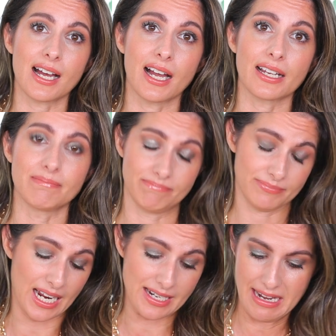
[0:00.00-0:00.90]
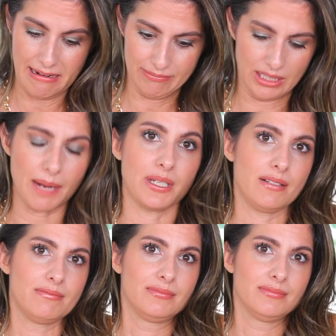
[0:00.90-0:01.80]
I, I can't, I
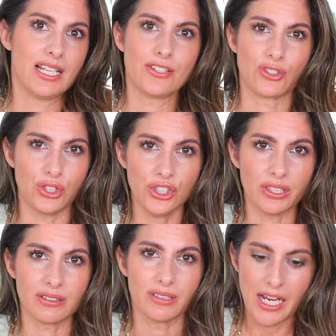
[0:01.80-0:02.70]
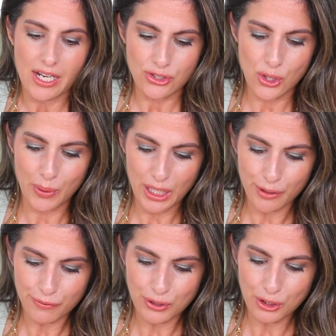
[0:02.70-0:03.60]
mean, it's good. So
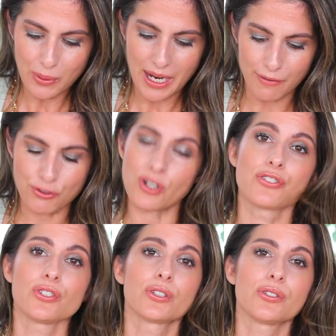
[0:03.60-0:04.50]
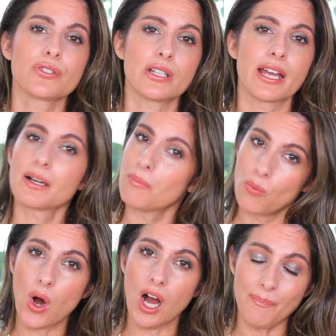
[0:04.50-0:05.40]
if you have dark circles like
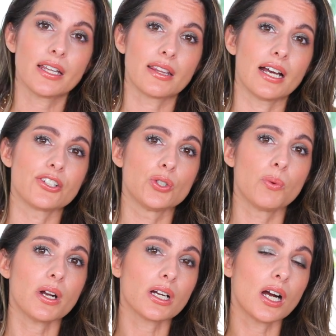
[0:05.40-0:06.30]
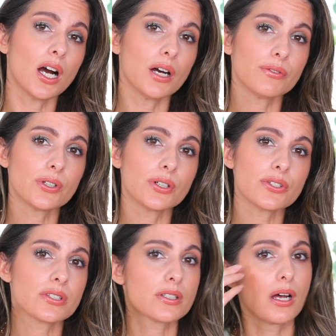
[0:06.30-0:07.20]
moi that you wanna cover
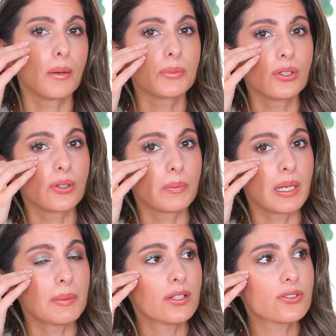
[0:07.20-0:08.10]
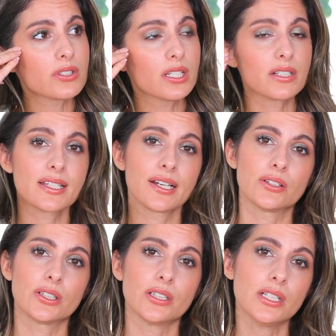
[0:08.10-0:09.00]
some, you know, maybe your skin is getting a
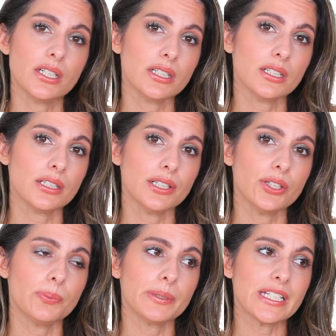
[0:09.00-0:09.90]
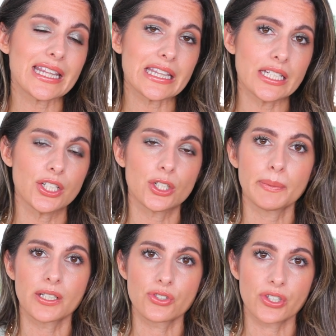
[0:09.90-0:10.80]
little bit thinner
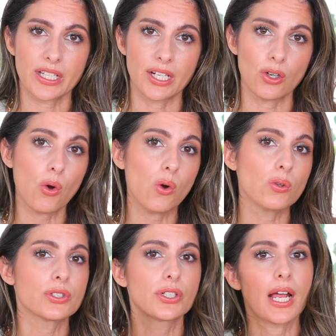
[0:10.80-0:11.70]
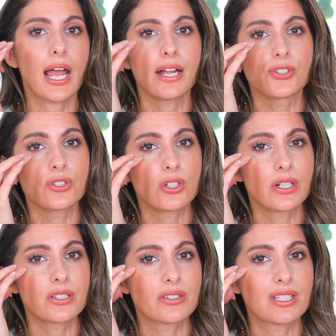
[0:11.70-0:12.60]
because you're getting older and you're
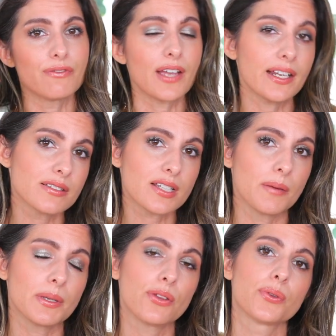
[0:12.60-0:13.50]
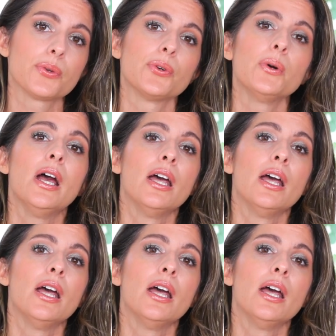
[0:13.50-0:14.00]
starting to see veins coming through,